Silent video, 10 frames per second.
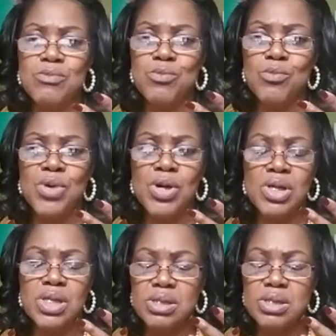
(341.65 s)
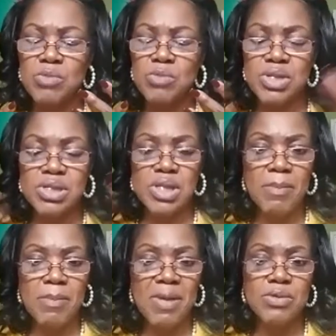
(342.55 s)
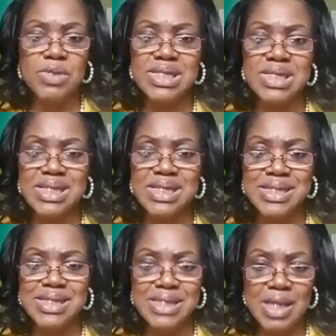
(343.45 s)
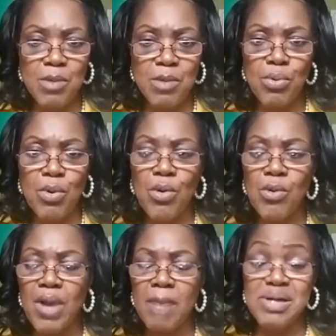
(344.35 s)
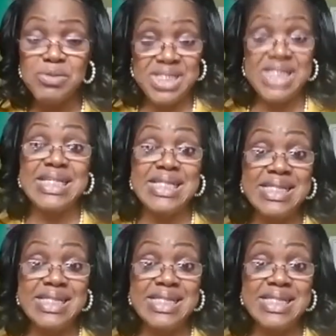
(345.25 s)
We're going to talk about the STEM program, our teens,